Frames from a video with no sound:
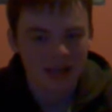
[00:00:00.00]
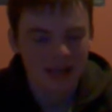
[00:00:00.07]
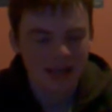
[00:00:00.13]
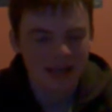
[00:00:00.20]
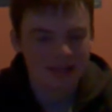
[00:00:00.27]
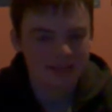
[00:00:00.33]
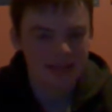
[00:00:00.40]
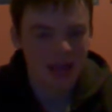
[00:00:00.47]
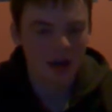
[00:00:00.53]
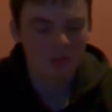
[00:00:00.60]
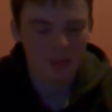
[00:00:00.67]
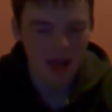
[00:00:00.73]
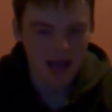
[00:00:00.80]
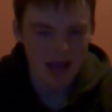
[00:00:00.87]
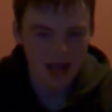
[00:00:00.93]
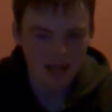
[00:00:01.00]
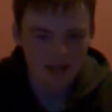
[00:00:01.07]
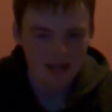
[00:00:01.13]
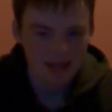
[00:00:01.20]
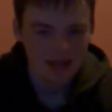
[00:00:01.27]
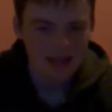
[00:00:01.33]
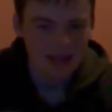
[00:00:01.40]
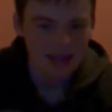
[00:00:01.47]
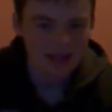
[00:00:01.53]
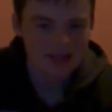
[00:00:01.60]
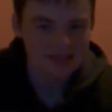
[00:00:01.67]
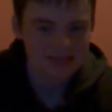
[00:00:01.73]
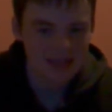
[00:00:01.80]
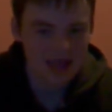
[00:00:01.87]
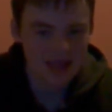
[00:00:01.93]
is now back. He
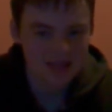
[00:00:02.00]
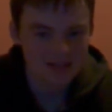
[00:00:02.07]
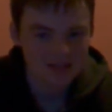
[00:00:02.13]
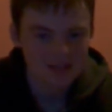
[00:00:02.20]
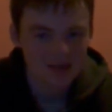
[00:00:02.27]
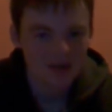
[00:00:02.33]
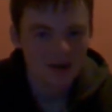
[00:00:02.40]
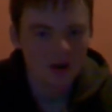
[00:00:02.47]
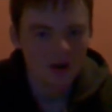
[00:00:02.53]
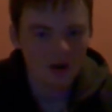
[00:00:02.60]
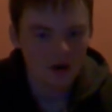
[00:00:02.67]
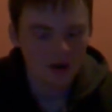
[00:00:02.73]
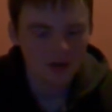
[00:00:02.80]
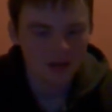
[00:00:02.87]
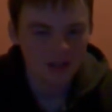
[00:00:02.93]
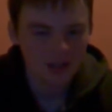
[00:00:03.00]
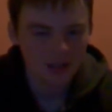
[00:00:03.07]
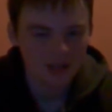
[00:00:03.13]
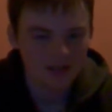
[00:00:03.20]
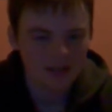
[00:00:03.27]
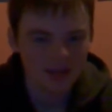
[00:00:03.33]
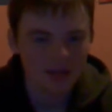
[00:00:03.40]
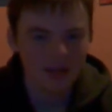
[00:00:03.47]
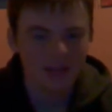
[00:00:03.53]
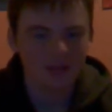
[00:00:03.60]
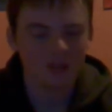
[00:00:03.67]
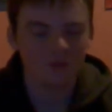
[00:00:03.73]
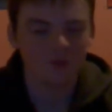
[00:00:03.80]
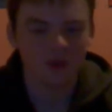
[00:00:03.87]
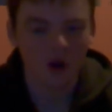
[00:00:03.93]
says, "Look, kid,
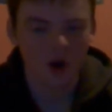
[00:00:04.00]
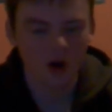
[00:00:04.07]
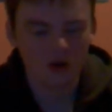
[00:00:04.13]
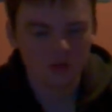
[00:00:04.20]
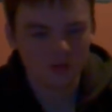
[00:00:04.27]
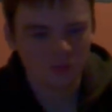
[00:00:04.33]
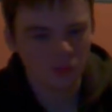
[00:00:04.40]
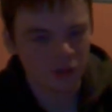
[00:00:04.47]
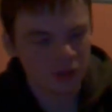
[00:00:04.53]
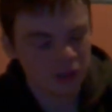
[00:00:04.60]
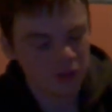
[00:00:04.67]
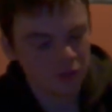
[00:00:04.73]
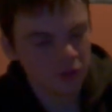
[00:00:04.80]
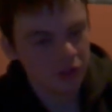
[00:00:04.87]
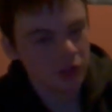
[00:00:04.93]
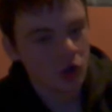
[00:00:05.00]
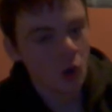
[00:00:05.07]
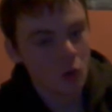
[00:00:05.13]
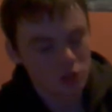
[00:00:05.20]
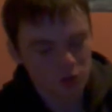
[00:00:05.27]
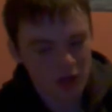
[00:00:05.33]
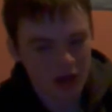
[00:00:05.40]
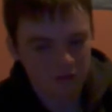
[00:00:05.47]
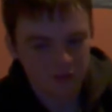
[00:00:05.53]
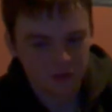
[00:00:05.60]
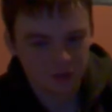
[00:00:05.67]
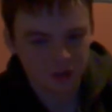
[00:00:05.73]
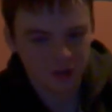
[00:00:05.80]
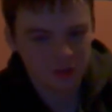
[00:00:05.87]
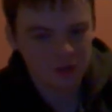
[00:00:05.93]
you've learned you know what you have to
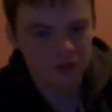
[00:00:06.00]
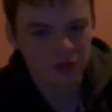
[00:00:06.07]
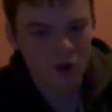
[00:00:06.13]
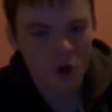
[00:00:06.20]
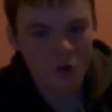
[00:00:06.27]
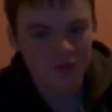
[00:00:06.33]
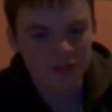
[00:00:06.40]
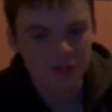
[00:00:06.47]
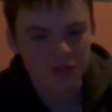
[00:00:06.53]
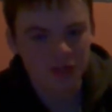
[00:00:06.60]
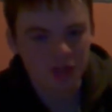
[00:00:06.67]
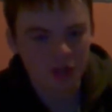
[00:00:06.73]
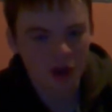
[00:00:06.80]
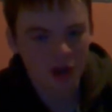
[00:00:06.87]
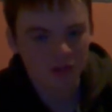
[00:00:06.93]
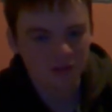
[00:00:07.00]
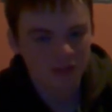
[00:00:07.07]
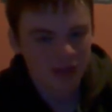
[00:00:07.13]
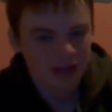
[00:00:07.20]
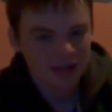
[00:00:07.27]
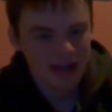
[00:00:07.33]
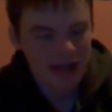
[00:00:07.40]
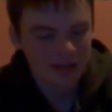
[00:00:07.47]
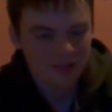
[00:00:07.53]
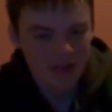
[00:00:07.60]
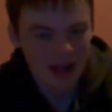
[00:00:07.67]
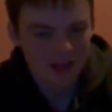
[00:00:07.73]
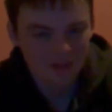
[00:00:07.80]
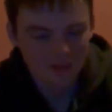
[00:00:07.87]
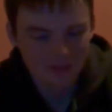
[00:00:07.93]
do. You know that you cannot let
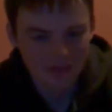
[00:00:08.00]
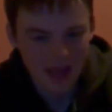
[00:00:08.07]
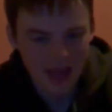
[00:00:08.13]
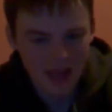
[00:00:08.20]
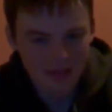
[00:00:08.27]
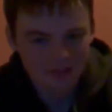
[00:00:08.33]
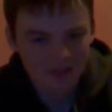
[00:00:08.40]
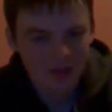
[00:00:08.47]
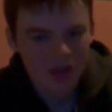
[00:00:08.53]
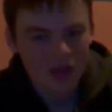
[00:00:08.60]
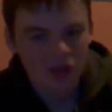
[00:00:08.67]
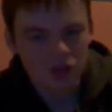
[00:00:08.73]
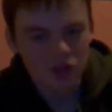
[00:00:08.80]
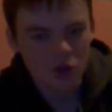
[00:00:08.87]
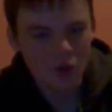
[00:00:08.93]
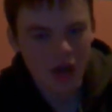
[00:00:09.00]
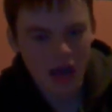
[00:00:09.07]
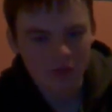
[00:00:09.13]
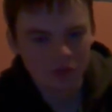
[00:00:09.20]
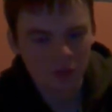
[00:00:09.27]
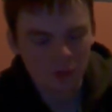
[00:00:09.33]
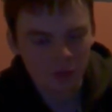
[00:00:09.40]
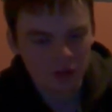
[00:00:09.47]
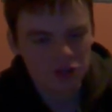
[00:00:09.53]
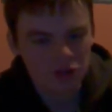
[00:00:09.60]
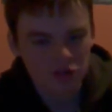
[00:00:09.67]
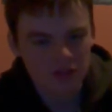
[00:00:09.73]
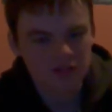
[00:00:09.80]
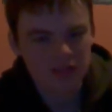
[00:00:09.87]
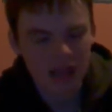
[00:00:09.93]
that stand. You have to put
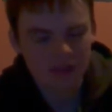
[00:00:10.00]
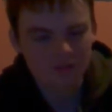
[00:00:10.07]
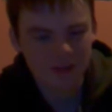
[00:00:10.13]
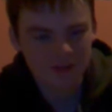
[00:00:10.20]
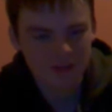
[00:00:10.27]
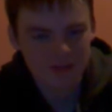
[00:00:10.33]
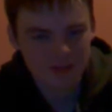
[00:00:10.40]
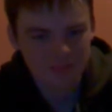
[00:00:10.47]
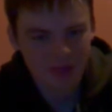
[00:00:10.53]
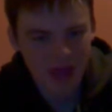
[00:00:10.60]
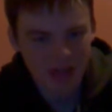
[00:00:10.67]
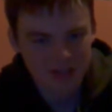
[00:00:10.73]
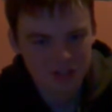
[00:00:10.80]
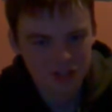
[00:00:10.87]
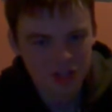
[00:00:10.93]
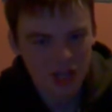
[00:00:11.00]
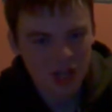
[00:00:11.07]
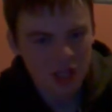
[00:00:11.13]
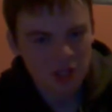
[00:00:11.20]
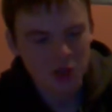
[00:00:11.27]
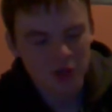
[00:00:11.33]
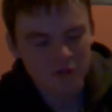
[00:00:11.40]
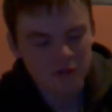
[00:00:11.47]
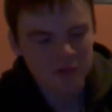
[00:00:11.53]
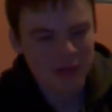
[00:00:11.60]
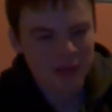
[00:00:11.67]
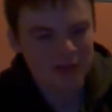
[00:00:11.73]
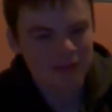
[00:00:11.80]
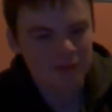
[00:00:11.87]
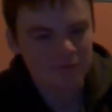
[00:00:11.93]
yourself in this match. You have to
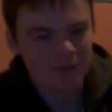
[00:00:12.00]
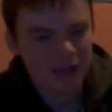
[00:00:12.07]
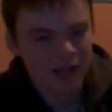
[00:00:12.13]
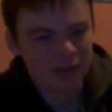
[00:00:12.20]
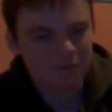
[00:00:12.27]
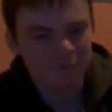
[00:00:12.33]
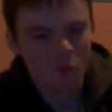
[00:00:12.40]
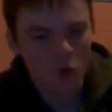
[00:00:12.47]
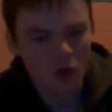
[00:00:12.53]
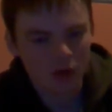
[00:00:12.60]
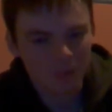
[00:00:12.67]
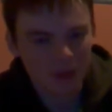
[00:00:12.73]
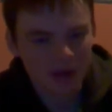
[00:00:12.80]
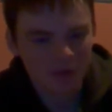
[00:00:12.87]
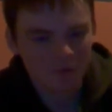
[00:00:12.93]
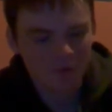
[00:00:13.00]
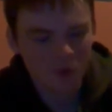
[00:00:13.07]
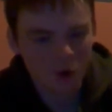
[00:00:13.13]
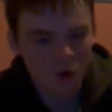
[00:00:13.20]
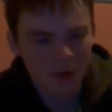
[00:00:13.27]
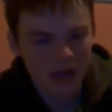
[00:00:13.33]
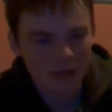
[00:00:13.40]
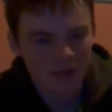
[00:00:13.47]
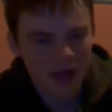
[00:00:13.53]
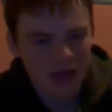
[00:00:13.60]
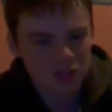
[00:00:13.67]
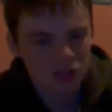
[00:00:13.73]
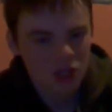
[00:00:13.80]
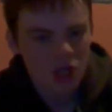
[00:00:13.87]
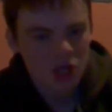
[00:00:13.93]
make this a fatal four-way
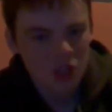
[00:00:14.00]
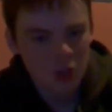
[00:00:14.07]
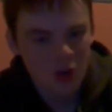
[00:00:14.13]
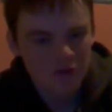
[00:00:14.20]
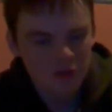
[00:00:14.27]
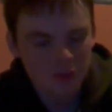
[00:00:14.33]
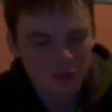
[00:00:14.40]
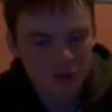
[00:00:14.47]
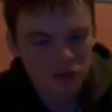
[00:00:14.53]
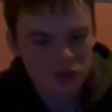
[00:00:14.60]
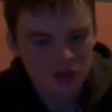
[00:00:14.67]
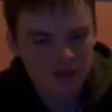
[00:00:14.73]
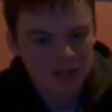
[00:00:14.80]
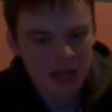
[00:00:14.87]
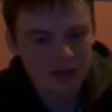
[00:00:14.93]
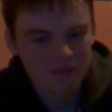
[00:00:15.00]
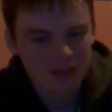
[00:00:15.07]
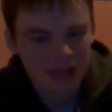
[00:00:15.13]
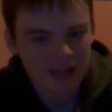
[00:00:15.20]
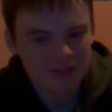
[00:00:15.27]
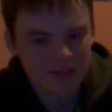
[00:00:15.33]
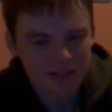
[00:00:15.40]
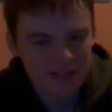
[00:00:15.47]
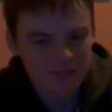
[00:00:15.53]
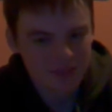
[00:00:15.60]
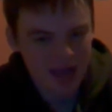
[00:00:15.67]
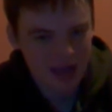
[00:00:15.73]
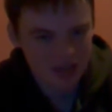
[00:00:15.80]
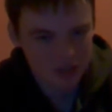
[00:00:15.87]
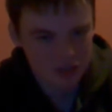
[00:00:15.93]
match. You have to put yourself in this
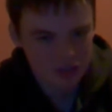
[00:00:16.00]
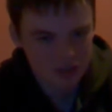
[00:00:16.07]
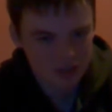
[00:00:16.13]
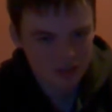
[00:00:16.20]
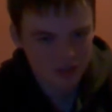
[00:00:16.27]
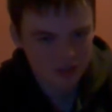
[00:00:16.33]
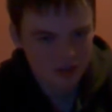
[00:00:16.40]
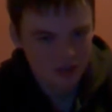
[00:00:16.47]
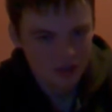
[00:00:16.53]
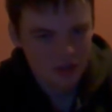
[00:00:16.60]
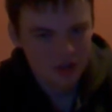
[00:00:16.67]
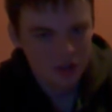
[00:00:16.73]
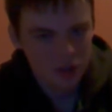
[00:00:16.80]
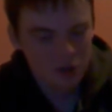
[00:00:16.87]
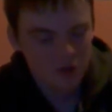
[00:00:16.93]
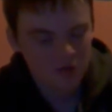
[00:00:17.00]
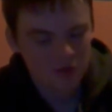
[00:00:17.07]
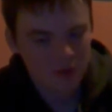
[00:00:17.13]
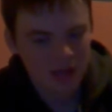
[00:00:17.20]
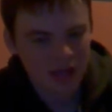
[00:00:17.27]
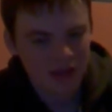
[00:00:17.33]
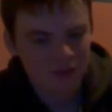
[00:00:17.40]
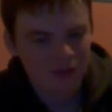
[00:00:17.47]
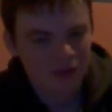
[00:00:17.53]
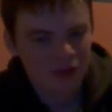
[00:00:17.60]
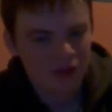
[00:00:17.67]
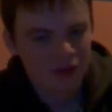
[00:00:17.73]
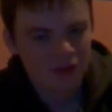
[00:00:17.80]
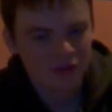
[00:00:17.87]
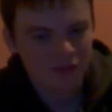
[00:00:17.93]
match. You have to make it
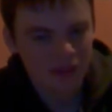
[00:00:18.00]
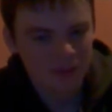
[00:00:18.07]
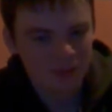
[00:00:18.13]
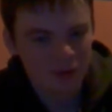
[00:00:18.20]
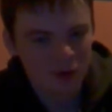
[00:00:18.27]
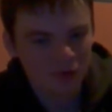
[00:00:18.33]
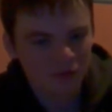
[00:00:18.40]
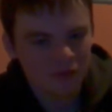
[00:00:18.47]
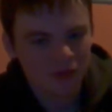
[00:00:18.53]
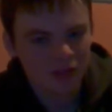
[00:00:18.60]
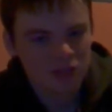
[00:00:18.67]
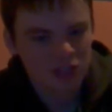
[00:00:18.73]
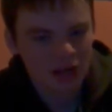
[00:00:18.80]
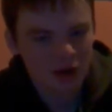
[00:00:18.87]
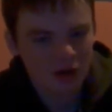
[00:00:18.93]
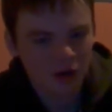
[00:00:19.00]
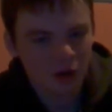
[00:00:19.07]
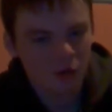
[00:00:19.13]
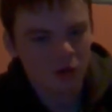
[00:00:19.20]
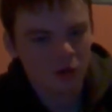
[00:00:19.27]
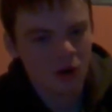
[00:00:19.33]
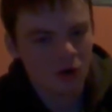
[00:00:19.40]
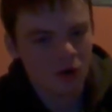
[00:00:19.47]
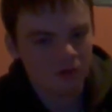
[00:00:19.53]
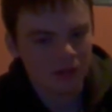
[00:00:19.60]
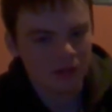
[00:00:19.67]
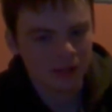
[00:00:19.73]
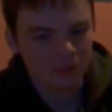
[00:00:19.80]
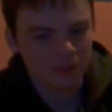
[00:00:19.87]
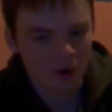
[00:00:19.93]
Steamboat, Jericho,
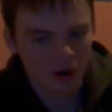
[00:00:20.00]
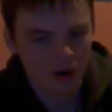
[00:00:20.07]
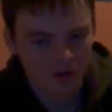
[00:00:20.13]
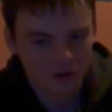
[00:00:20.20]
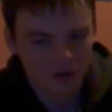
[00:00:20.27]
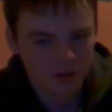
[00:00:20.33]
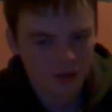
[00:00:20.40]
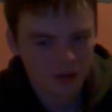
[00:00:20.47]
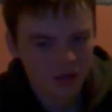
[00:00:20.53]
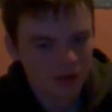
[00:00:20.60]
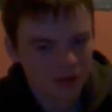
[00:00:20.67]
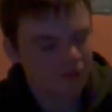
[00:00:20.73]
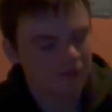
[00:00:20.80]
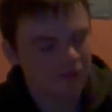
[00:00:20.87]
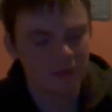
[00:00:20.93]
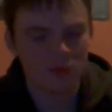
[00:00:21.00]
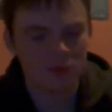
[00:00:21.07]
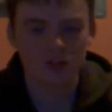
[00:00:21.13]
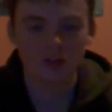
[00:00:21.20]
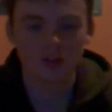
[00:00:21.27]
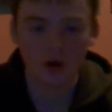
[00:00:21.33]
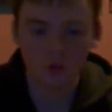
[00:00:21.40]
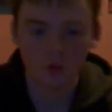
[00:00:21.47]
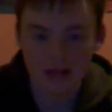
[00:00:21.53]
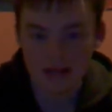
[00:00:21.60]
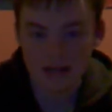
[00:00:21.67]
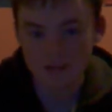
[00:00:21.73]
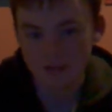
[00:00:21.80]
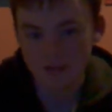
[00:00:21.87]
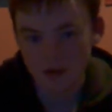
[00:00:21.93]
Kofi, and Punk." Steamboat is
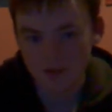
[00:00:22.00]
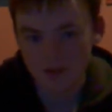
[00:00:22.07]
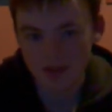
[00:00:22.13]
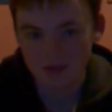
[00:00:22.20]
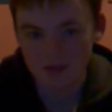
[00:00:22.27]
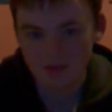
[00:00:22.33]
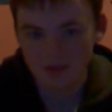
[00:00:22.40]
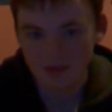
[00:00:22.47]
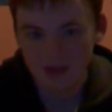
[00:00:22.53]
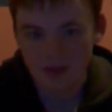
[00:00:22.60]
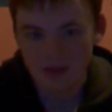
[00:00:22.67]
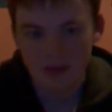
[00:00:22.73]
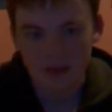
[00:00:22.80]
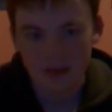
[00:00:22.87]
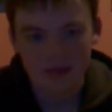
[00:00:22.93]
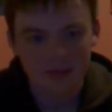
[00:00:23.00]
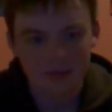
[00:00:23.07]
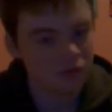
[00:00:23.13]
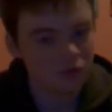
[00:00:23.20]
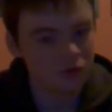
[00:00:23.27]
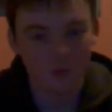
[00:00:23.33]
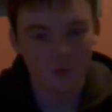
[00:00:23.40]
unwilling to do this. No